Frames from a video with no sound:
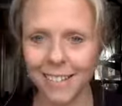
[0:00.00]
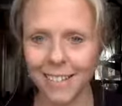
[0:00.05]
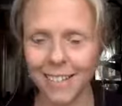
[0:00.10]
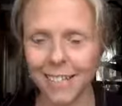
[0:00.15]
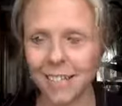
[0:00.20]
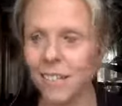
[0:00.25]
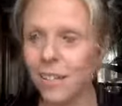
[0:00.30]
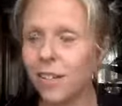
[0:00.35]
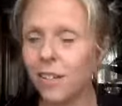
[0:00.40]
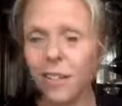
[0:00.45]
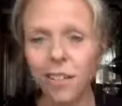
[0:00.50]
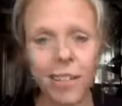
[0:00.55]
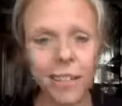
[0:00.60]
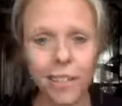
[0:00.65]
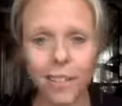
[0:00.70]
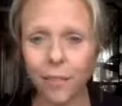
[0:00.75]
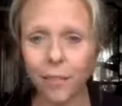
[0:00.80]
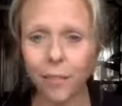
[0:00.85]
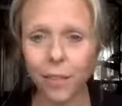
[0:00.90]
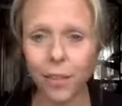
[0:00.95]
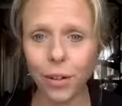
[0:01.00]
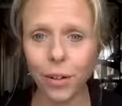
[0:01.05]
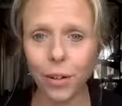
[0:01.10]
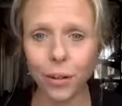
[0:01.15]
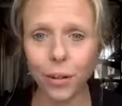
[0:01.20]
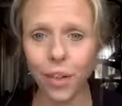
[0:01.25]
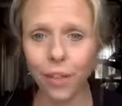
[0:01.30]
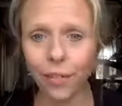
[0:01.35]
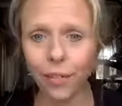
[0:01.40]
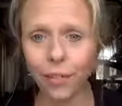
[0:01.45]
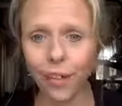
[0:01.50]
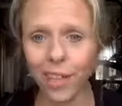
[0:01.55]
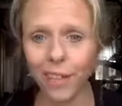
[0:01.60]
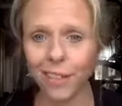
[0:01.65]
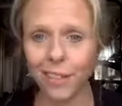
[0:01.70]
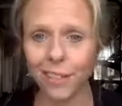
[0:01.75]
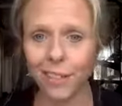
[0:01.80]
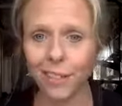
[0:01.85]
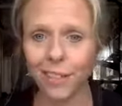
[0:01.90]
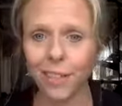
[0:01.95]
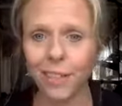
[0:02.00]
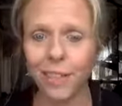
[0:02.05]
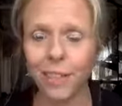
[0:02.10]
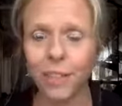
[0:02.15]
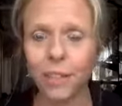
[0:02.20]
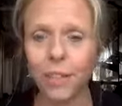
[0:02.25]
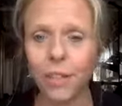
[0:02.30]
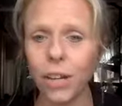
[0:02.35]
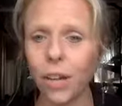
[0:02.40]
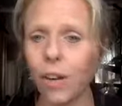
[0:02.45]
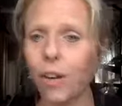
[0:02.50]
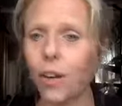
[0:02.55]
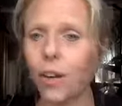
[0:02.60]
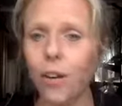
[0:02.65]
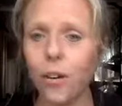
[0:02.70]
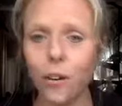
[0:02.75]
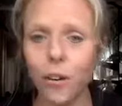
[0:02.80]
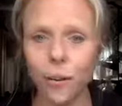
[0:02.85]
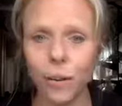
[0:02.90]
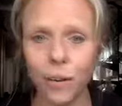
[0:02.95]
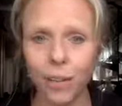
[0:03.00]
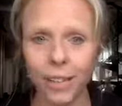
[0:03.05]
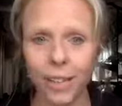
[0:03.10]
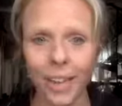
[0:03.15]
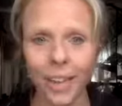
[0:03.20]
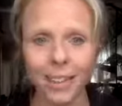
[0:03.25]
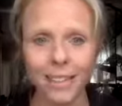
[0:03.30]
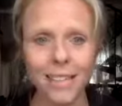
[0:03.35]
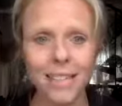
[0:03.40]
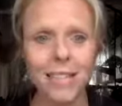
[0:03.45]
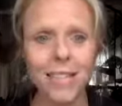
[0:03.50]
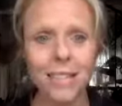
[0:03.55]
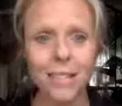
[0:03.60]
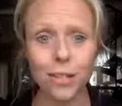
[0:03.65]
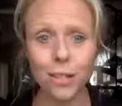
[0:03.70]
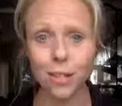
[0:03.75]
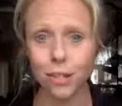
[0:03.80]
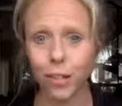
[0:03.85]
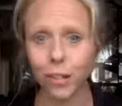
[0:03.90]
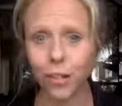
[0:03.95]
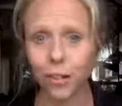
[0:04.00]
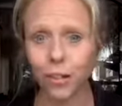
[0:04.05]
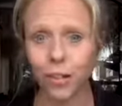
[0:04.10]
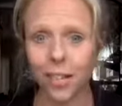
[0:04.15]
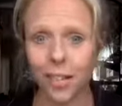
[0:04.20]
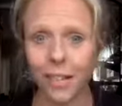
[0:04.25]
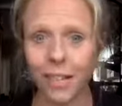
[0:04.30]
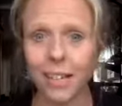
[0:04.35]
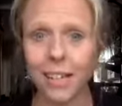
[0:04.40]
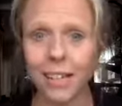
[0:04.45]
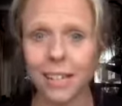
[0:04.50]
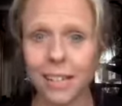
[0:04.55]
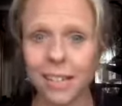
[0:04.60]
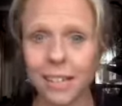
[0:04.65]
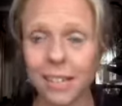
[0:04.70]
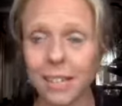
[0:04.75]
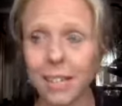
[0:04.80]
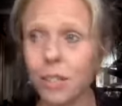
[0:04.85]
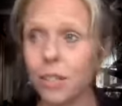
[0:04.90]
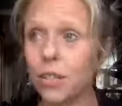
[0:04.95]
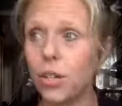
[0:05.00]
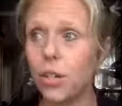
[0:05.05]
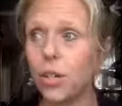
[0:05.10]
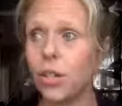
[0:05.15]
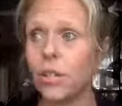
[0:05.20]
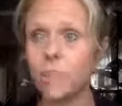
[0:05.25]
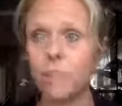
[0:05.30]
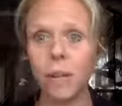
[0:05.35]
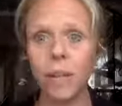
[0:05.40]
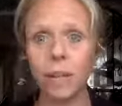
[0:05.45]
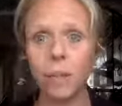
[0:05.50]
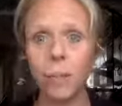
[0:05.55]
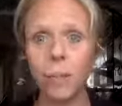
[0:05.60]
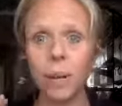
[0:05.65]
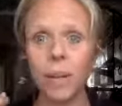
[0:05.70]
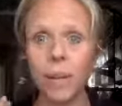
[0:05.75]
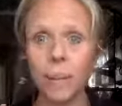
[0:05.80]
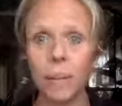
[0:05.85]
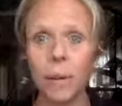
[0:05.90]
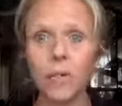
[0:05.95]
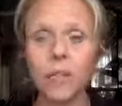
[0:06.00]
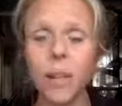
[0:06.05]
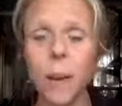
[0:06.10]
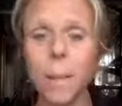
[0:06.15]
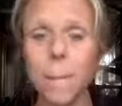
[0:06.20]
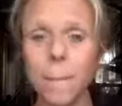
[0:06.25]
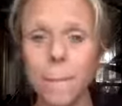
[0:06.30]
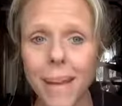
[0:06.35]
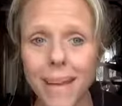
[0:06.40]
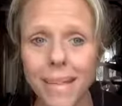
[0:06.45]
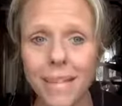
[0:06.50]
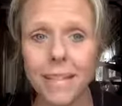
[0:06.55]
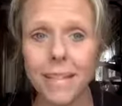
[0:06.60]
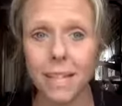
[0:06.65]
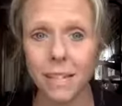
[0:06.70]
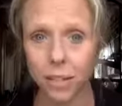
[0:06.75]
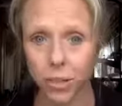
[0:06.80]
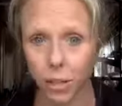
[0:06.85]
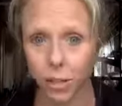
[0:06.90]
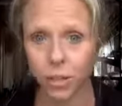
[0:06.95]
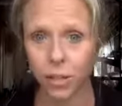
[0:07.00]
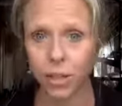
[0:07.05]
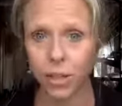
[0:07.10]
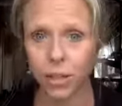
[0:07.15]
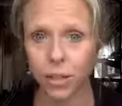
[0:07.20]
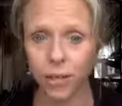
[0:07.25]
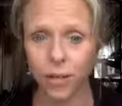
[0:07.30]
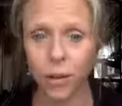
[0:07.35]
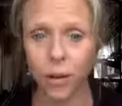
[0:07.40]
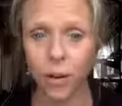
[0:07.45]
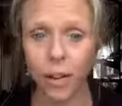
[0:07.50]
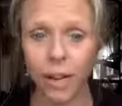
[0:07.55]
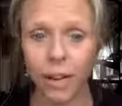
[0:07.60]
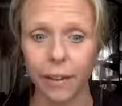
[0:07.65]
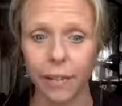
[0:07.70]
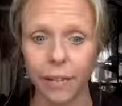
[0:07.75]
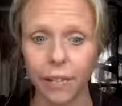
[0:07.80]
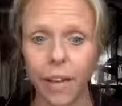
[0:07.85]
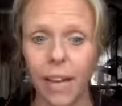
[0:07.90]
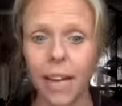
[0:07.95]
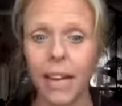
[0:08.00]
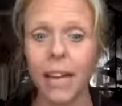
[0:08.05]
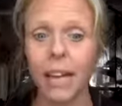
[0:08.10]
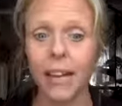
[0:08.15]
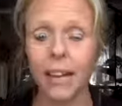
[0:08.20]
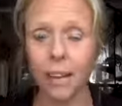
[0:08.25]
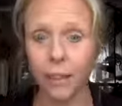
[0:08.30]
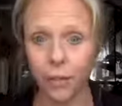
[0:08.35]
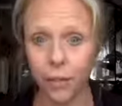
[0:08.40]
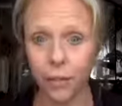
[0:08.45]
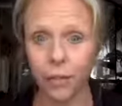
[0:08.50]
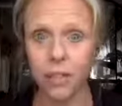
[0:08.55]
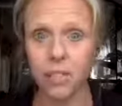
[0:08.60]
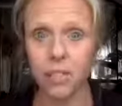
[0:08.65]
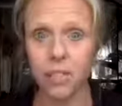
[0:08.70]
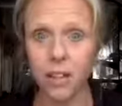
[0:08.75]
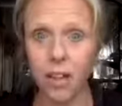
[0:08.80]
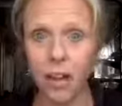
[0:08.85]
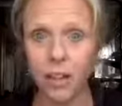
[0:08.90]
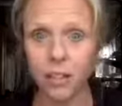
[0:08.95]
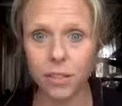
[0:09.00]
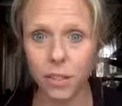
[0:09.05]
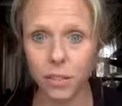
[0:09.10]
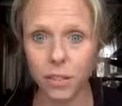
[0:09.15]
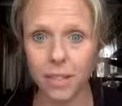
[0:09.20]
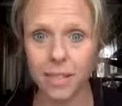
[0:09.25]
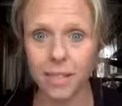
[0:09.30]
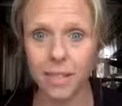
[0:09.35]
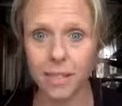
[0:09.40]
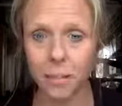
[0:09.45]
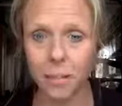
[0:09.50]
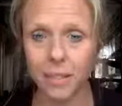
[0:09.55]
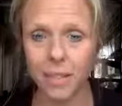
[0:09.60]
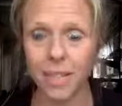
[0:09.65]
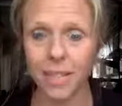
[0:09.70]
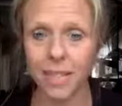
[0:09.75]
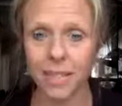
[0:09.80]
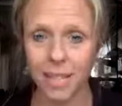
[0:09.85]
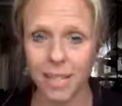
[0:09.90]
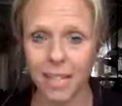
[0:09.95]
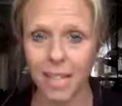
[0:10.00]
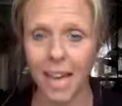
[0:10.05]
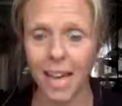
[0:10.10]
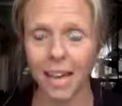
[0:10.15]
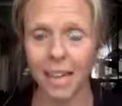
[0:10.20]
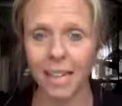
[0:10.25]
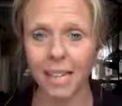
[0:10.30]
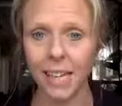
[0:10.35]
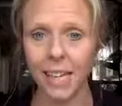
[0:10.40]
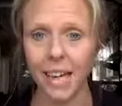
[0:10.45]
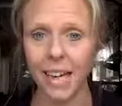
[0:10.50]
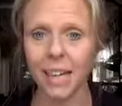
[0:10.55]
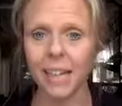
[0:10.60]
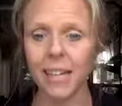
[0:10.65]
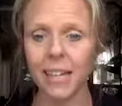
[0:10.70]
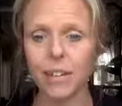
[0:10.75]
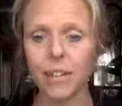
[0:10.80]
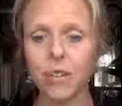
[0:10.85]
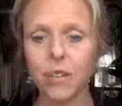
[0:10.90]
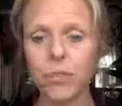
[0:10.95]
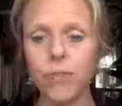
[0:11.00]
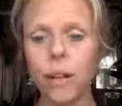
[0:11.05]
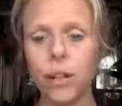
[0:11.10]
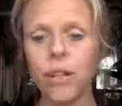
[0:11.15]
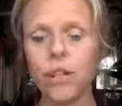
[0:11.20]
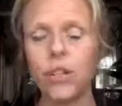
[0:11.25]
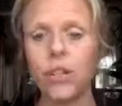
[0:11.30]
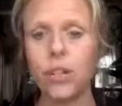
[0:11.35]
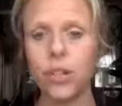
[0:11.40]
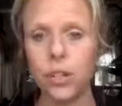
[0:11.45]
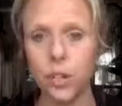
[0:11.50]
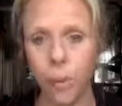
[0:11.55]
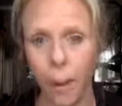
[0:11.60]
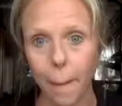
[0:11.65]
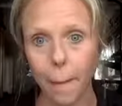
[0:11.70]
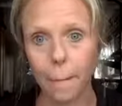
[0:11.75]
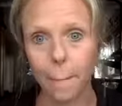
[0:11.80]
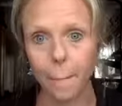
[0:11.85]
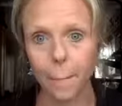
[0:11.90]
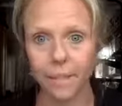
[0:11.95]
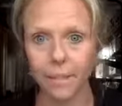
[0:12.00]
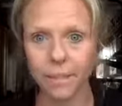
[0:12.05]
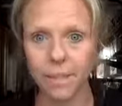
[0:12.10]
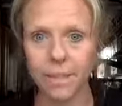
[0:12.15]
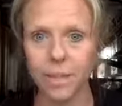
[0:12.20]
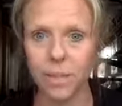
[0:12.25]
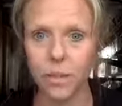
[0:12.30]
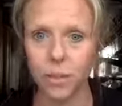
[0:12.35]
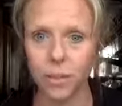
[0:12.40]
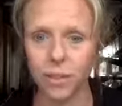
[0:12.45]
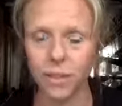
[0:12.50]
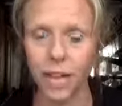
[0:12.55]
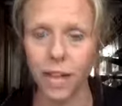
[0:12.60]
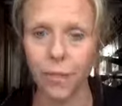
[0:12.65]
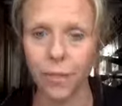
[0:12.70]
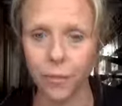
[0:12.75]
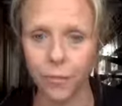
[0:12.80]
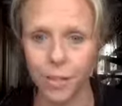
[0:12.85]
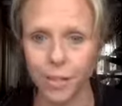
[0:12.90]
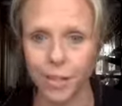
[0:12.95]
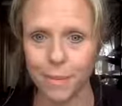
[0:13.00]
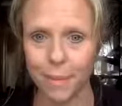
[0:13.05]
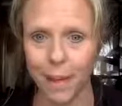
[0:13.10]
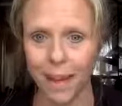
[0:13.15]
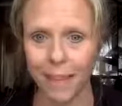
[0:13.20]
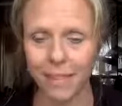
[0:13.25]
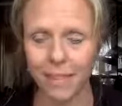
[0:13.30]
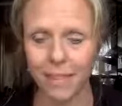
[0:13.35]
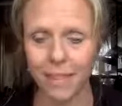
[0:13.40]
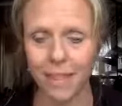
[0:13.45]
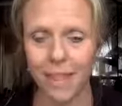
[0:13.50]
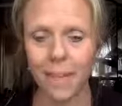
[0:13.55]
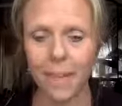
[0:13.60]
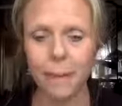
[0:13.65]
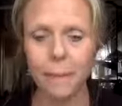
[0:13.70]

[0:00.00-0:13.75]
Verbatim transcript: It's you're not in it for the quick fix. You're in it in for the long haul. Yeah, this is two years. This is two years, but it will be the most amazing two years of your life if you start doing something today that stretches you and builds your self-respect.